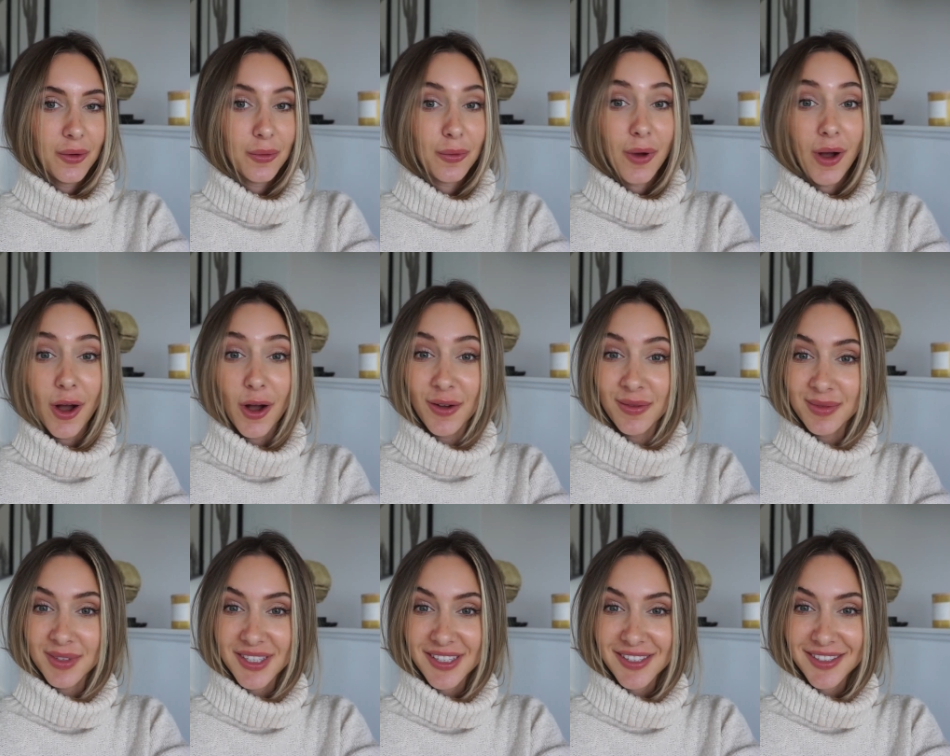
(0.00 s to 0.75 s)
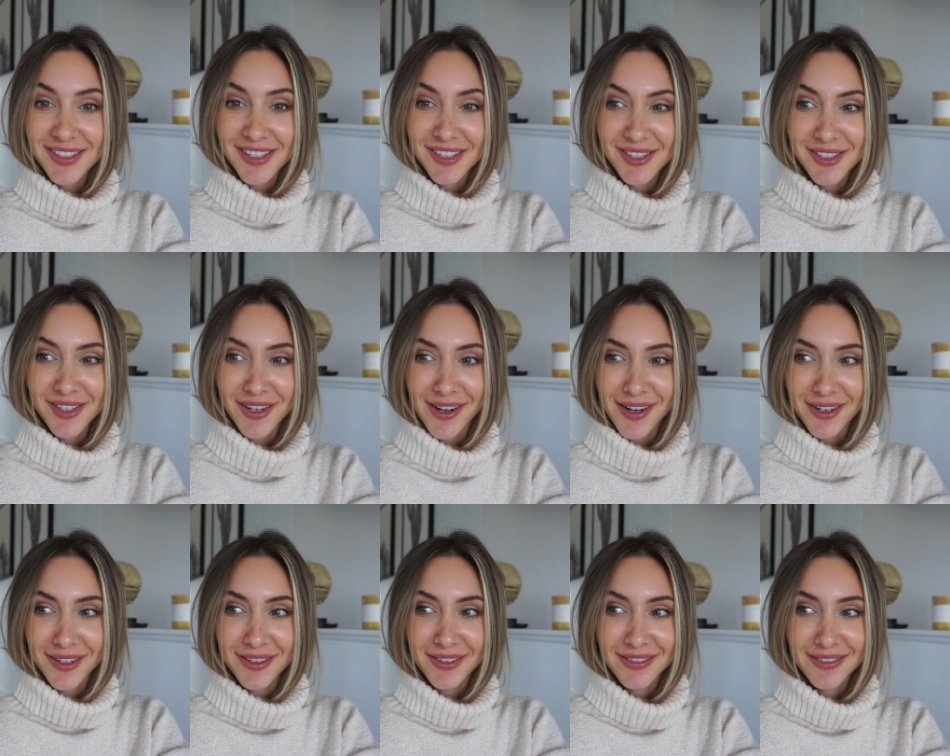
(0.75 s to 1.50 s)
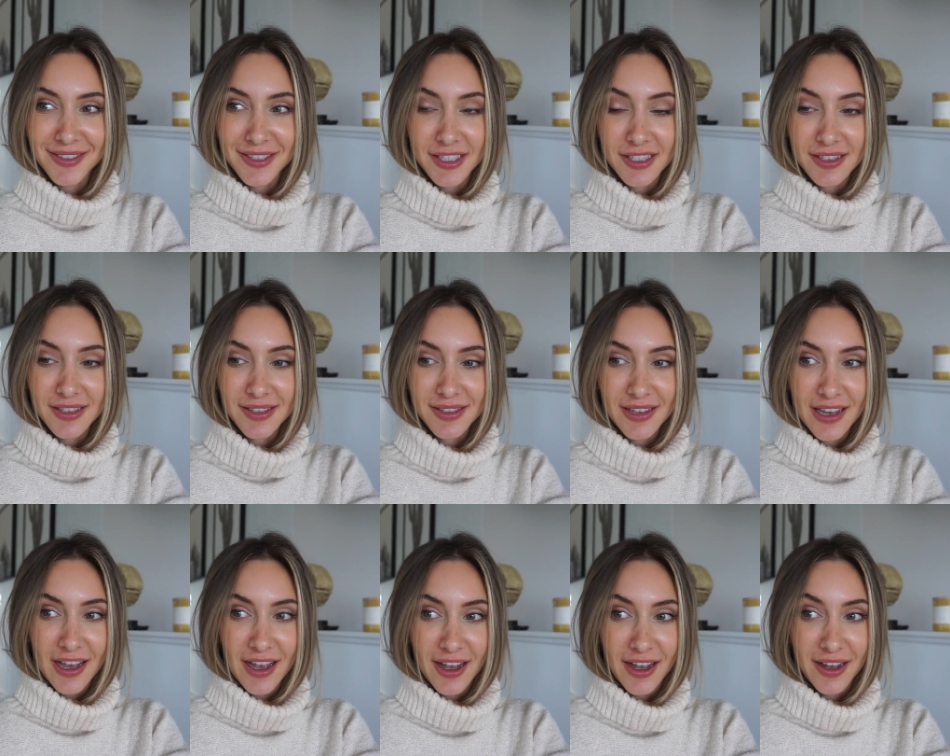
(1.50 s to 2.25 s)
Well, Home Sense's stock was
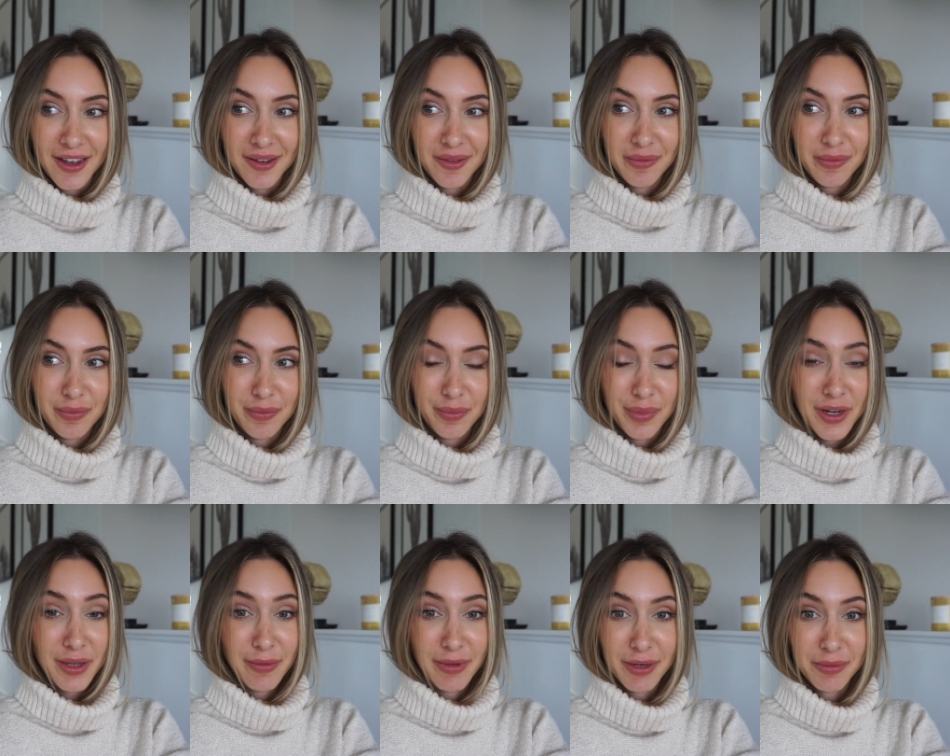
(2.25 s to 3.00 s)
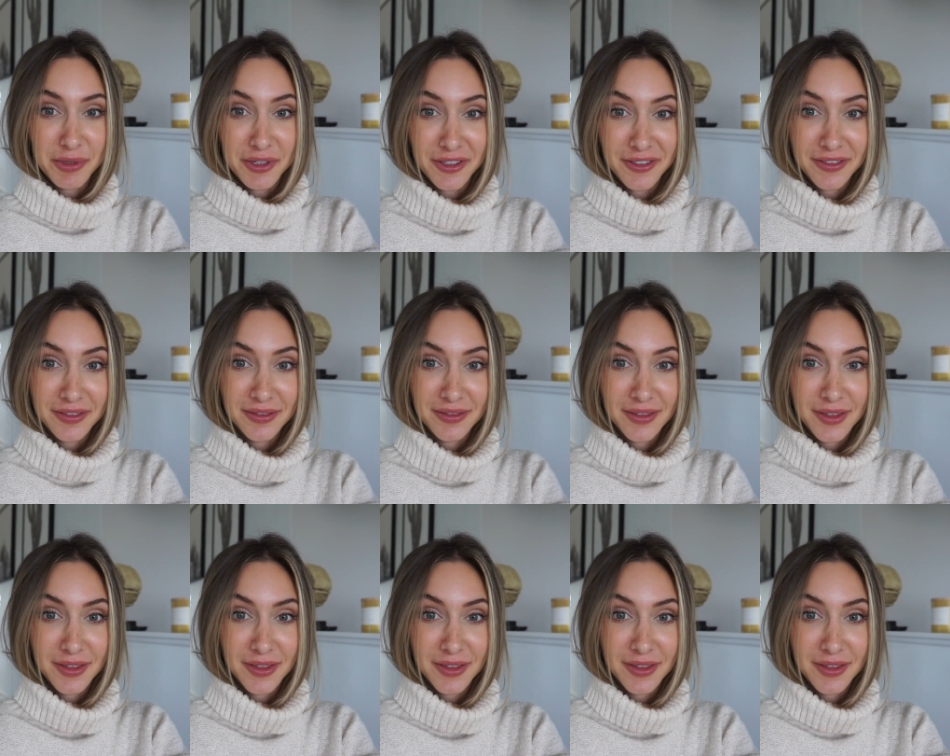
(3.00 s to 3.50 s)
pretty minimal.